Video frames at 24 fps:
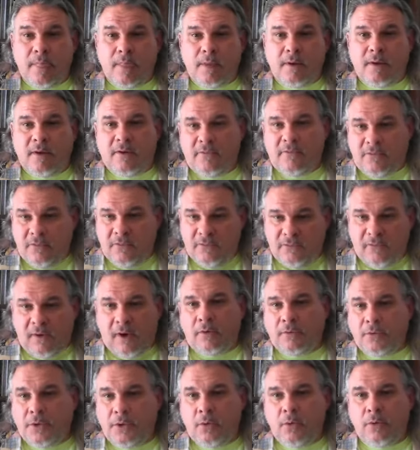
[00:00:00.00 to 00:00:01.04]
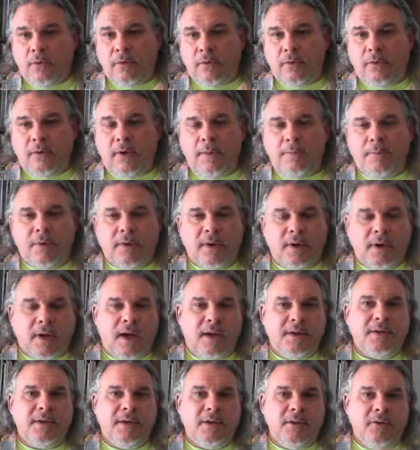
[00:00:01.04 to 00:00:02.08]
If you follow the order I put on
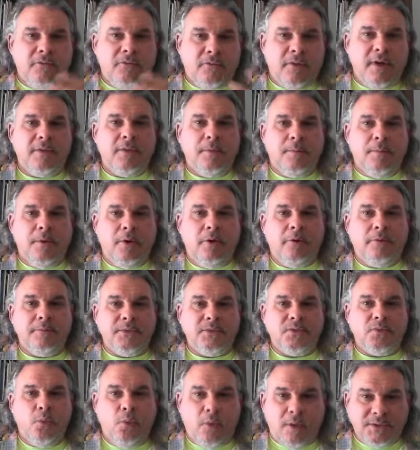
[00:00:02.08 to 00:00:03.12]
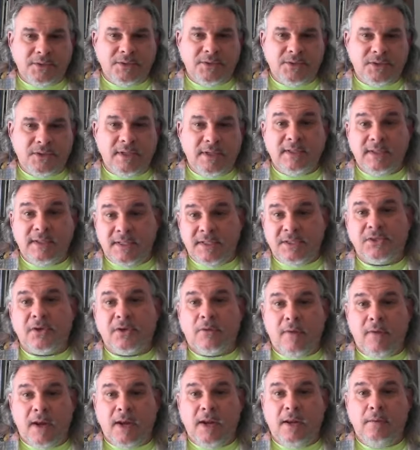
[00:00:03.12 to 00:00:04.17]
content, you've read the poems once at least
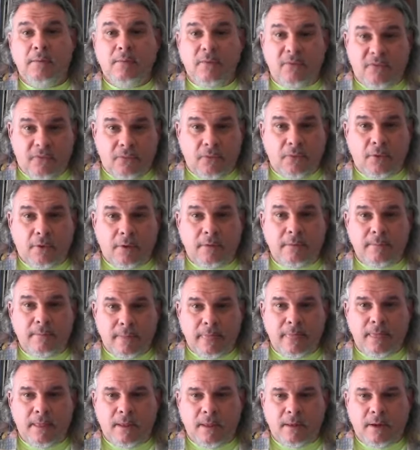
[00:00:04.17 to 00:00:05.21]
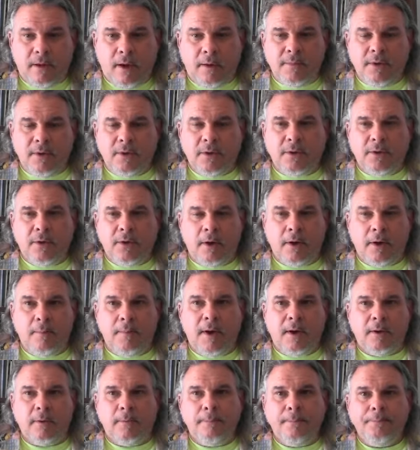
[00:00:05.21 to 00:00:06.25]
already before I'm here to talk
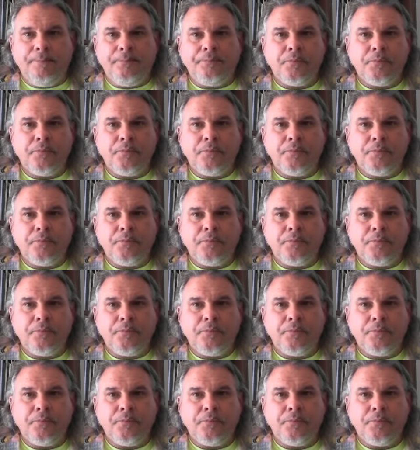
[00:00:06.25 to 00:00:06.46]
about